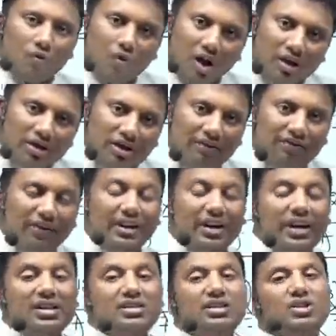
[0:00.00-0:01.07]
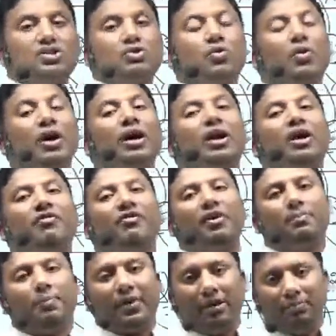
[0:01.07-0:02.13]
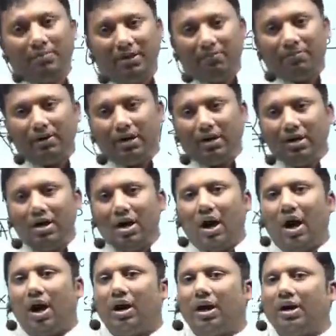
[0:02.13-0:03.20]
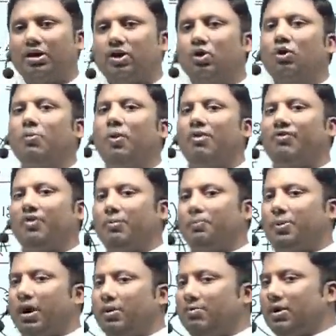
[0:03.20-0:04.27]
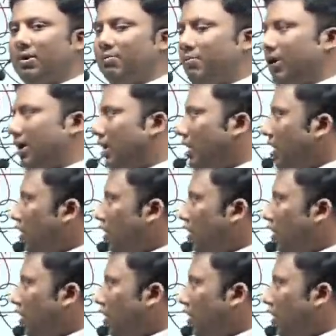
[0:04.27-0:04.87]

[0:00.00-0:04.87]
what if it is the square of a prime number or a cube of a prime number?